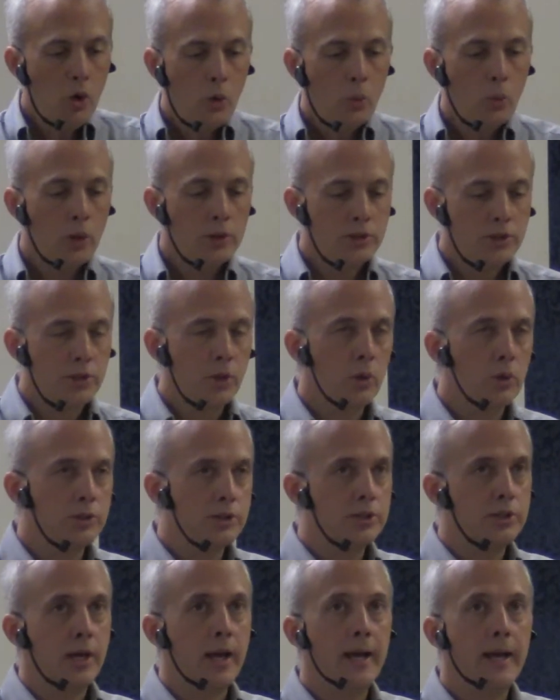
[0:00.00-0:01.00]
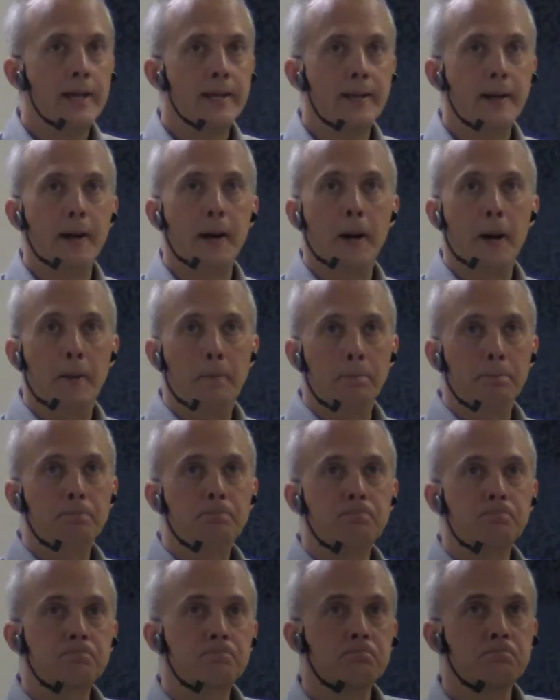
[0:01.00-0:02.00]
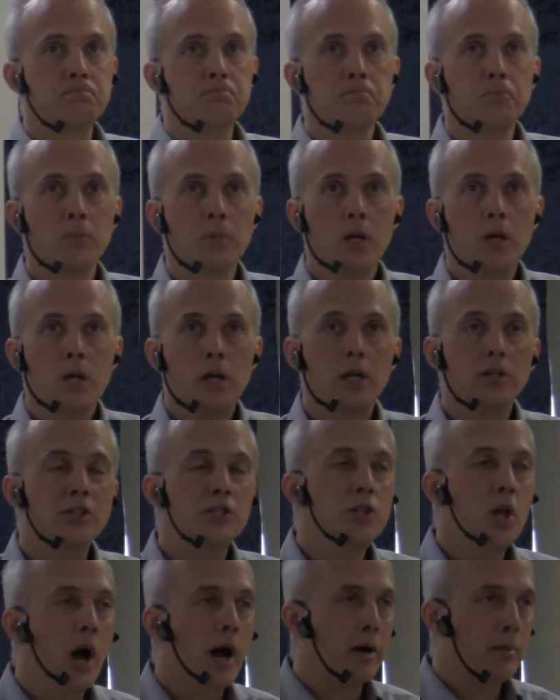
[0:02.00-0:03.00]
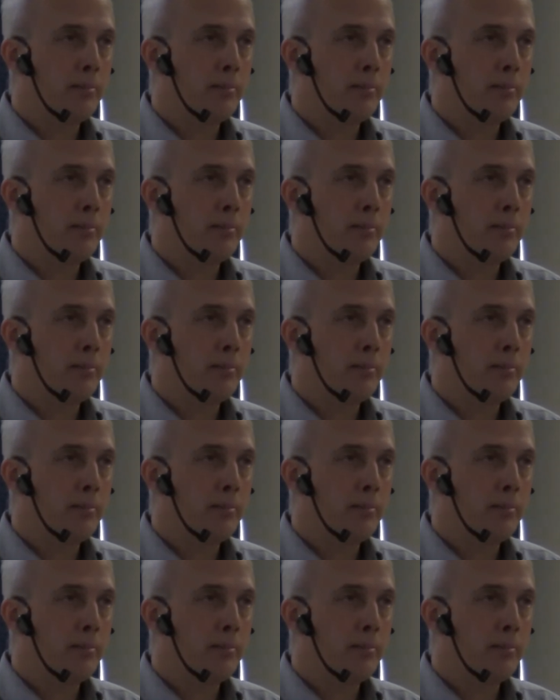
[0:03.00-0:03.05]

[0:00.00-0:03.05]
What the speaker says: What's the old saying? It's not